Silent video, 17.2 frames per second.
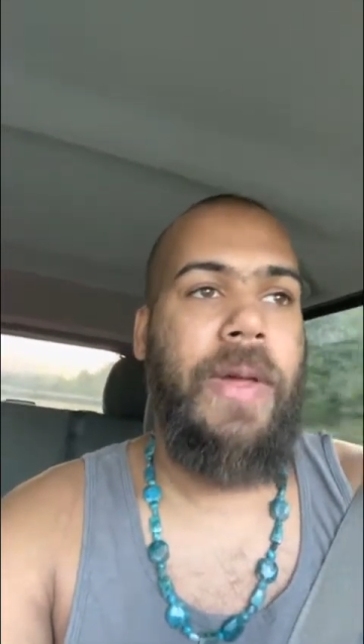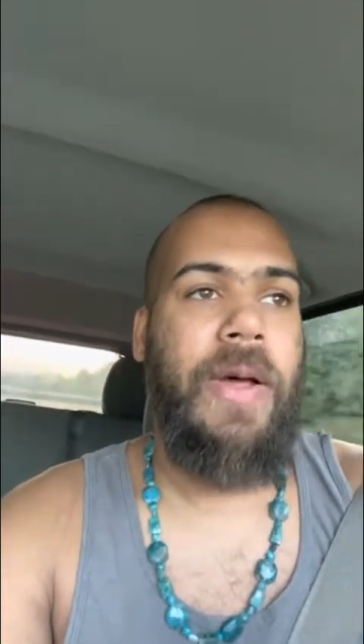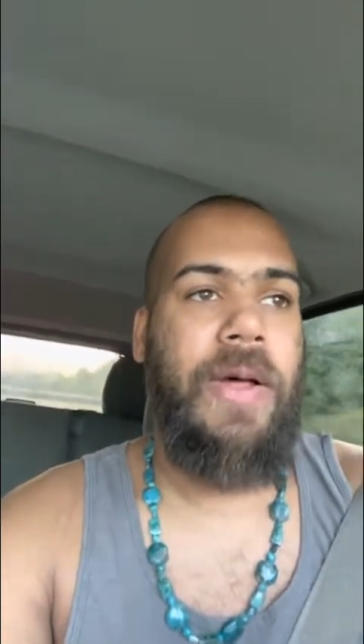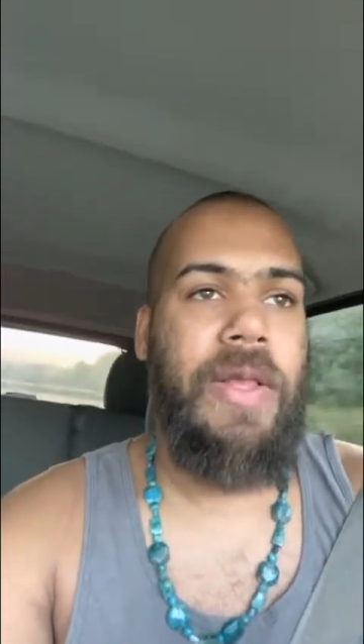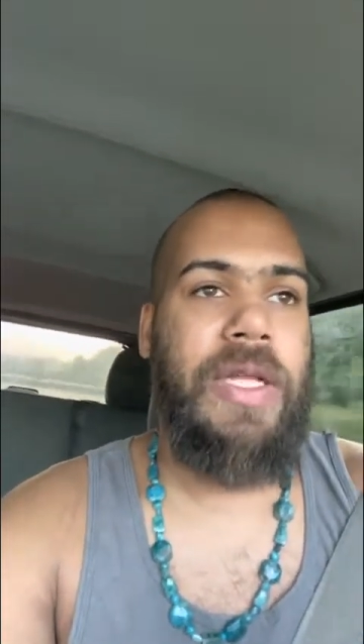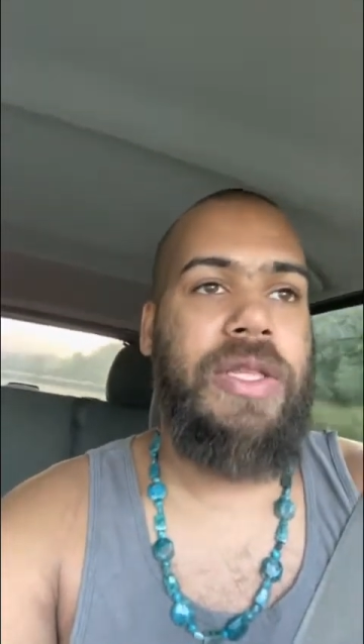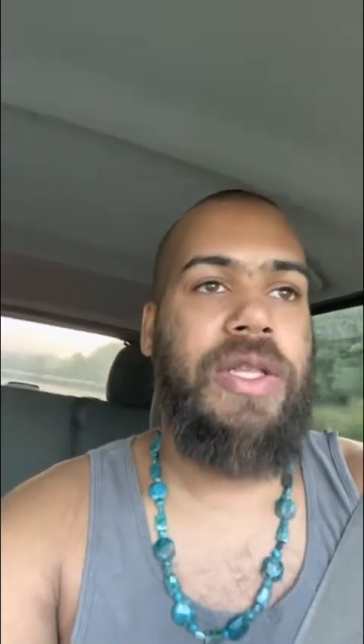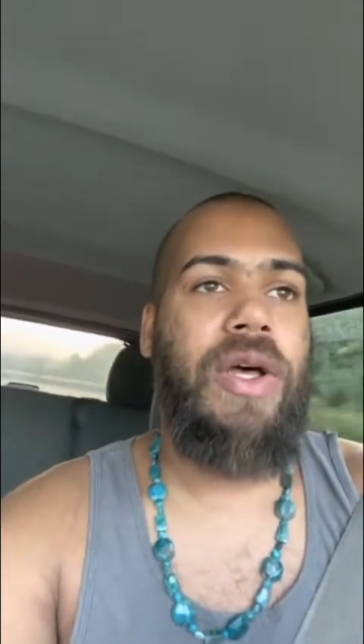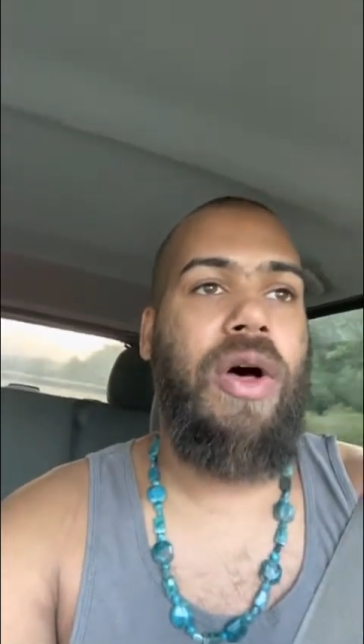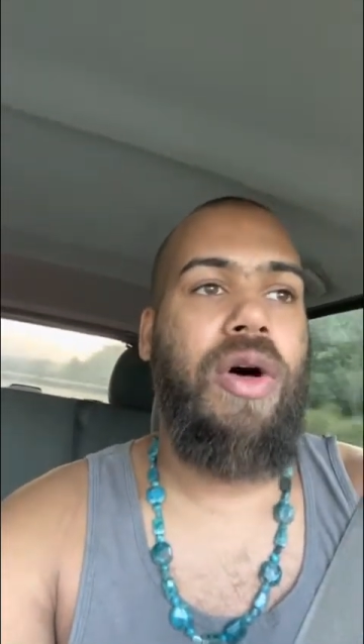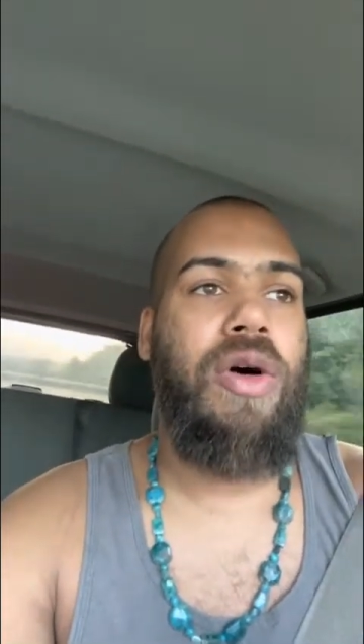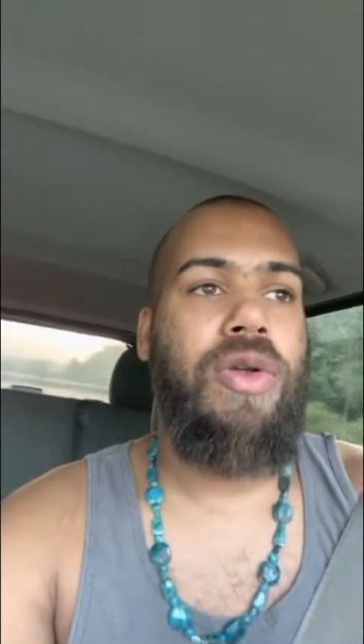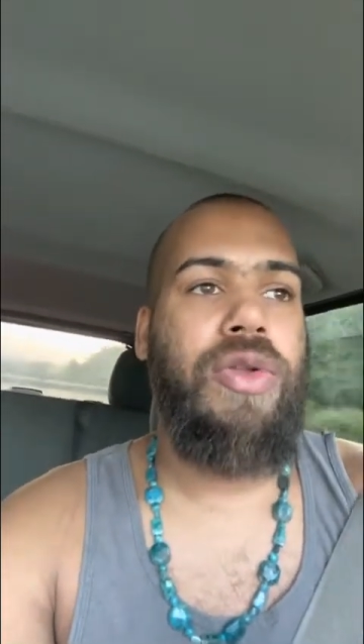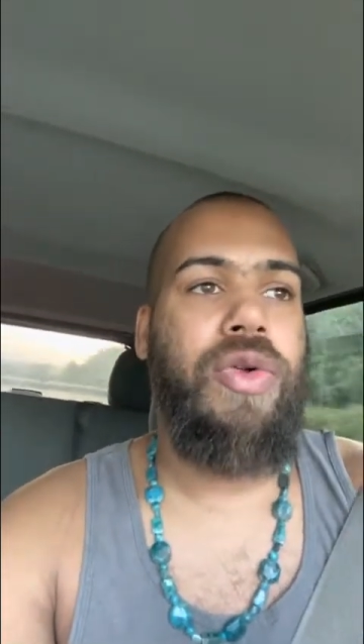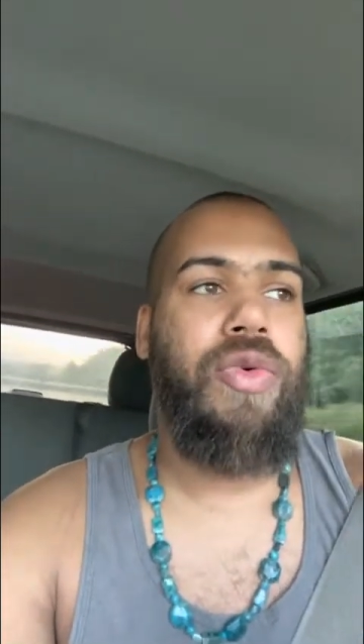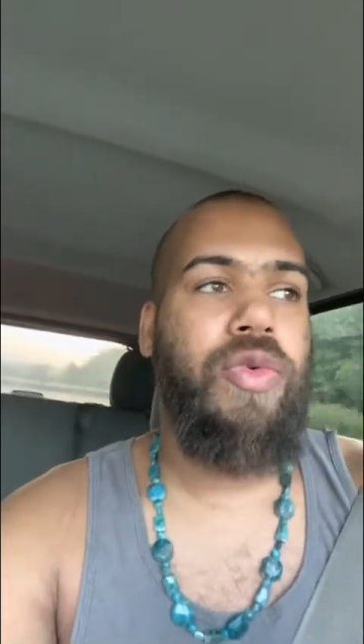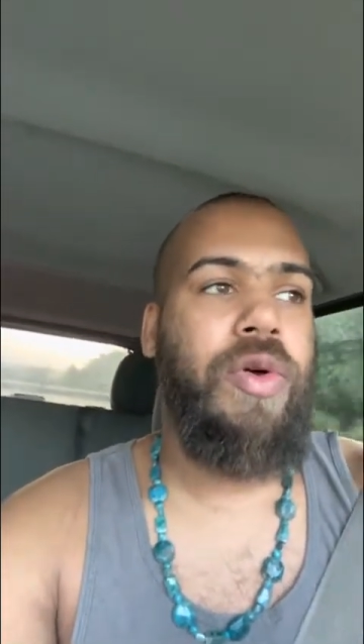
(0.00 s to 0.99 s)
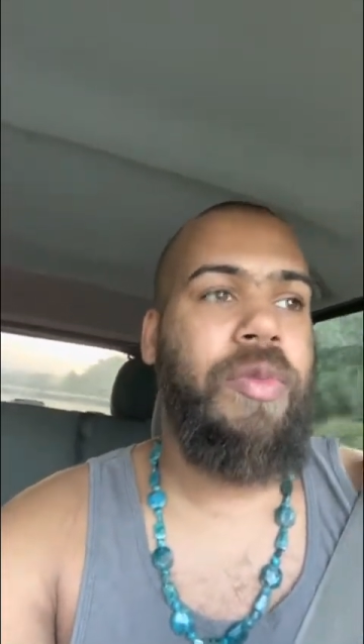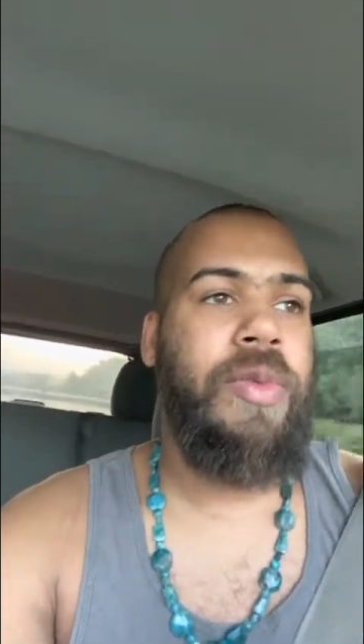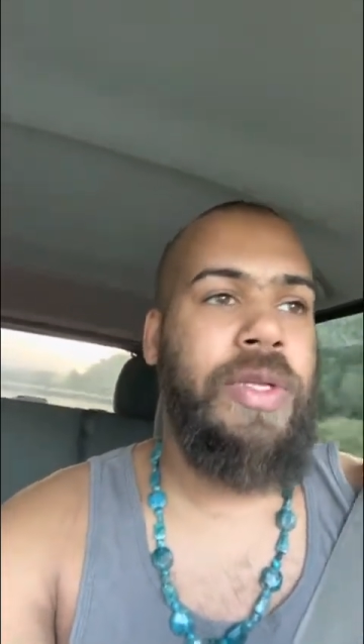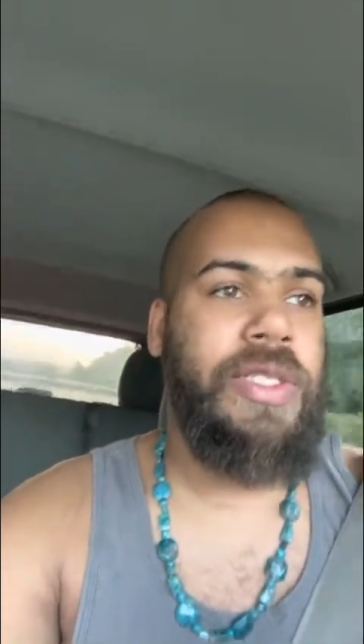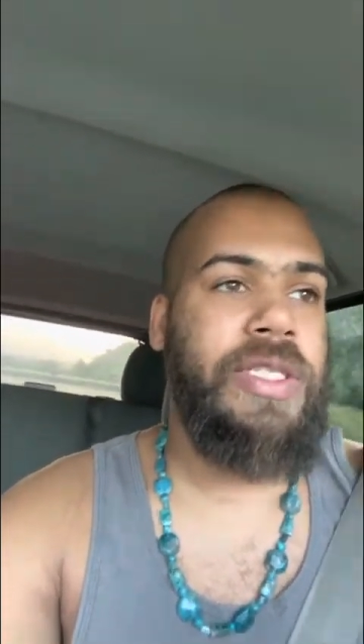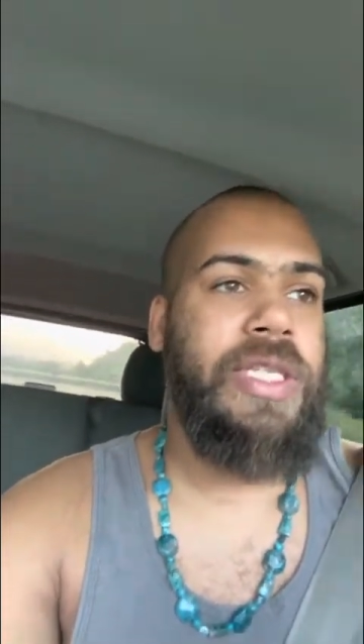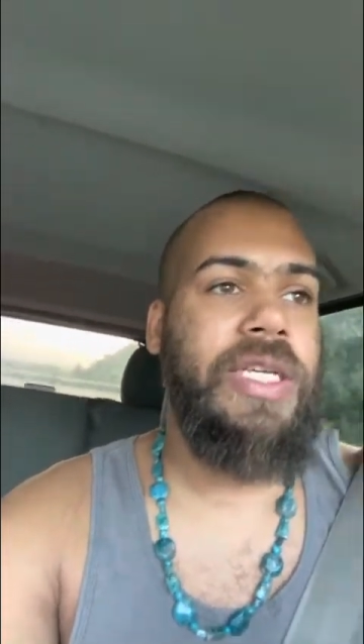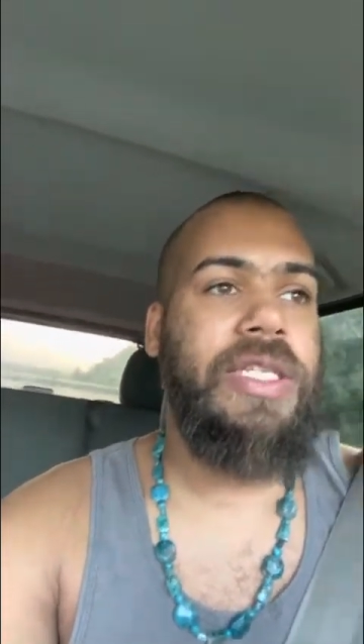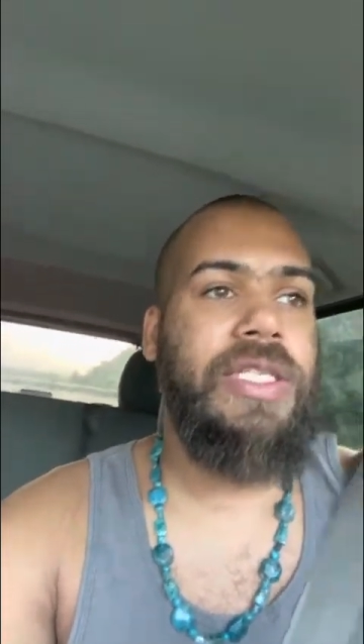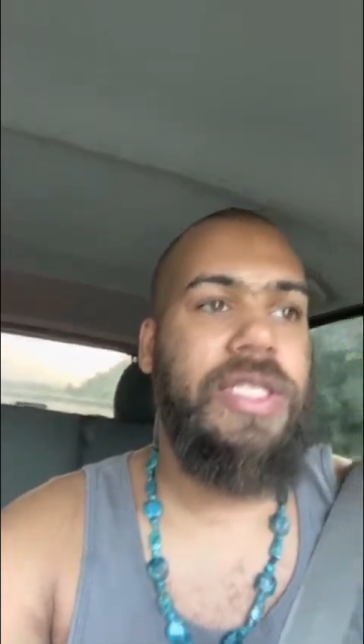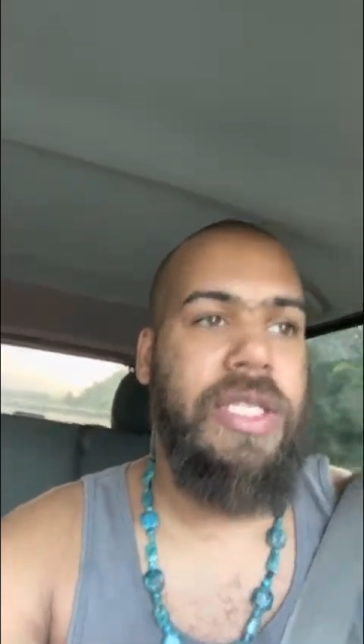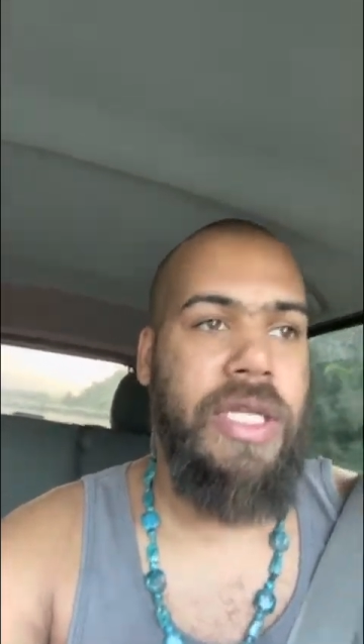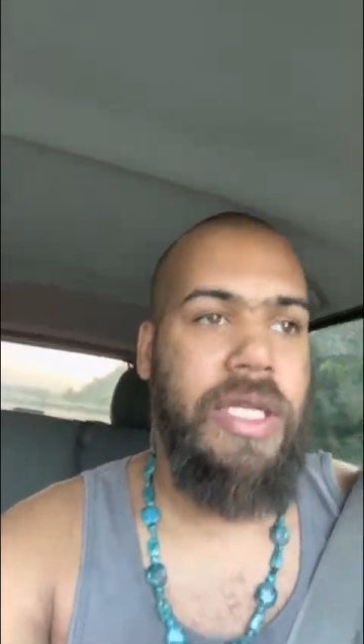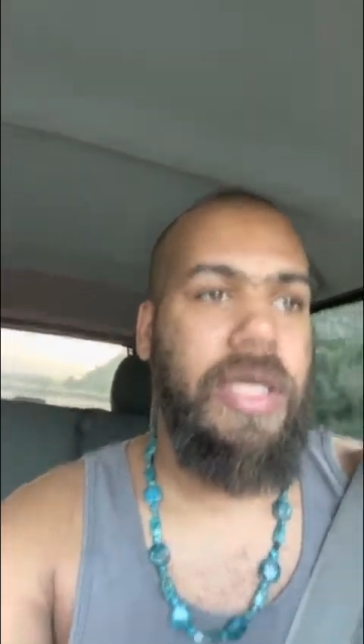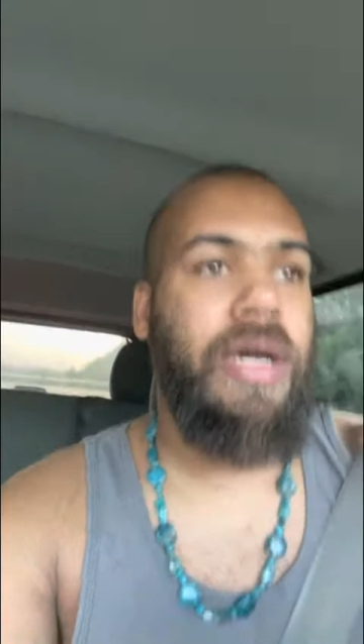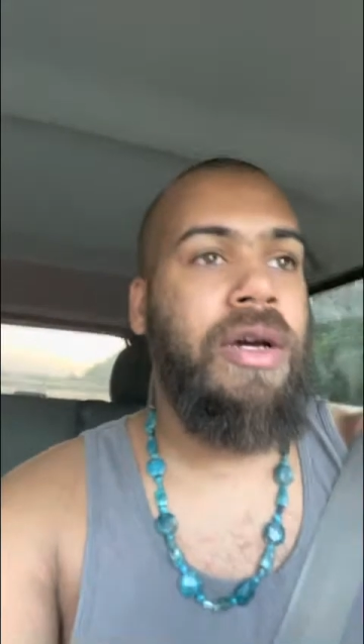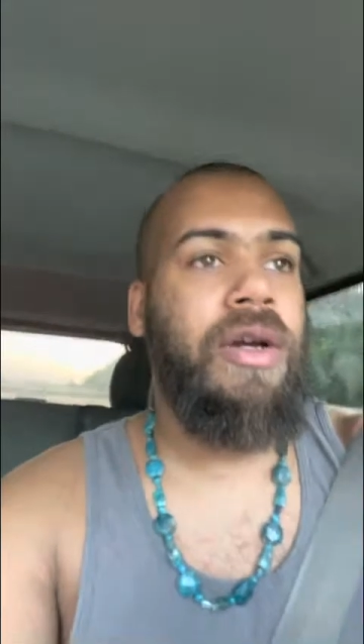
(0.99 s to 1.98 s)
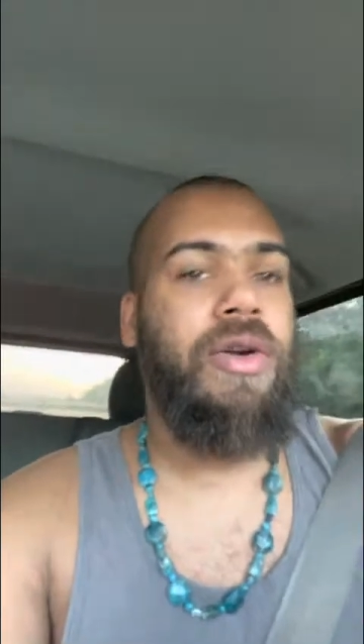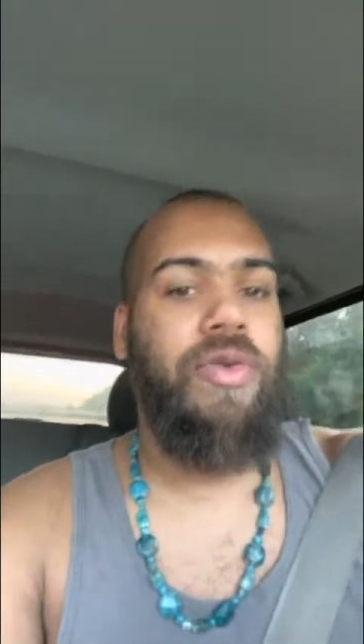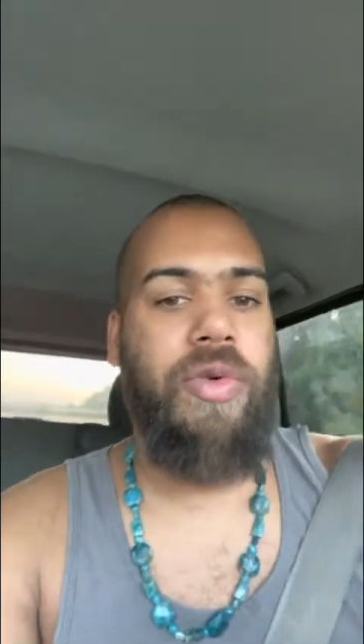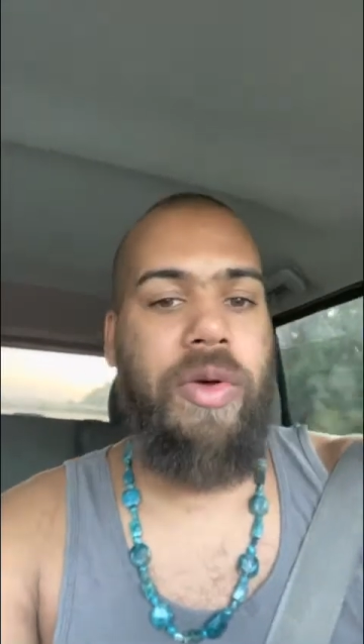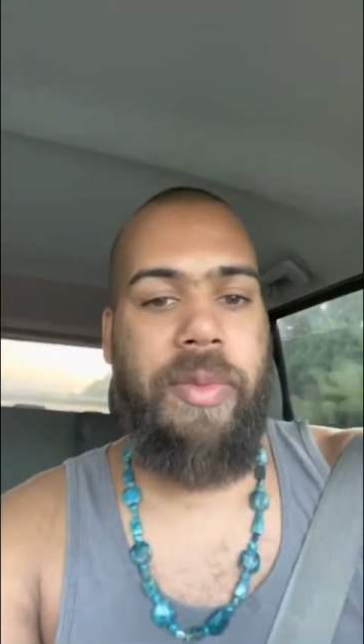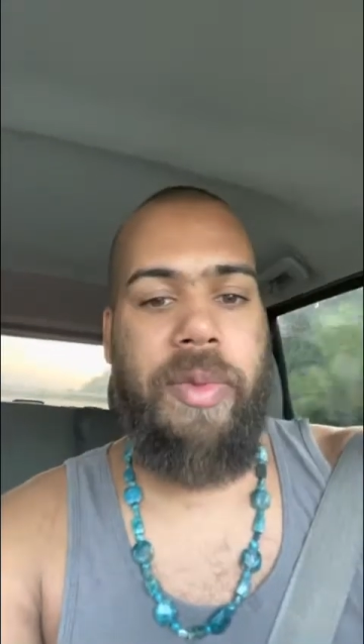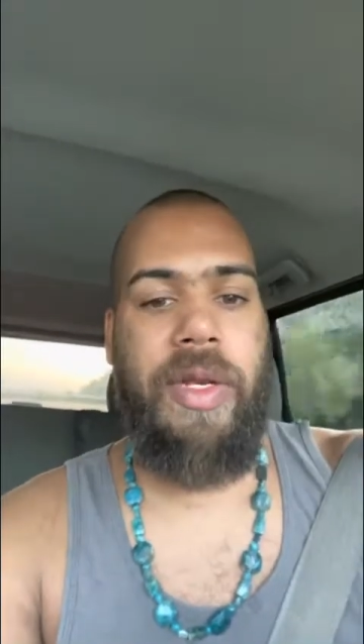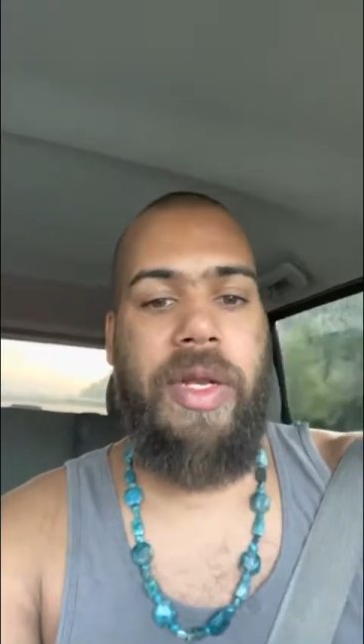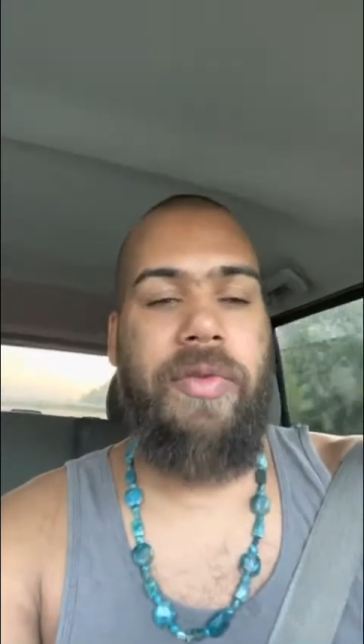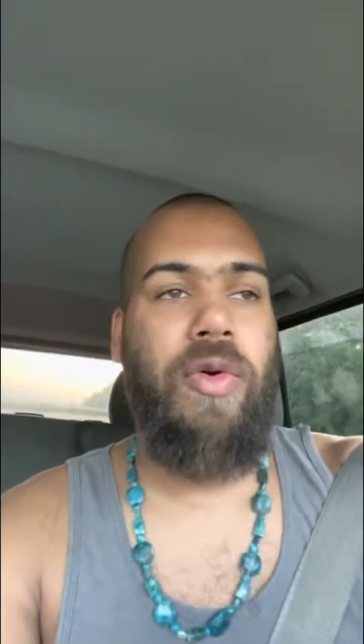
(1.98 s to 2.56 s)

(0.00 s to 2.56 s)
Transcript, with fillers: let the older women teach the younger women.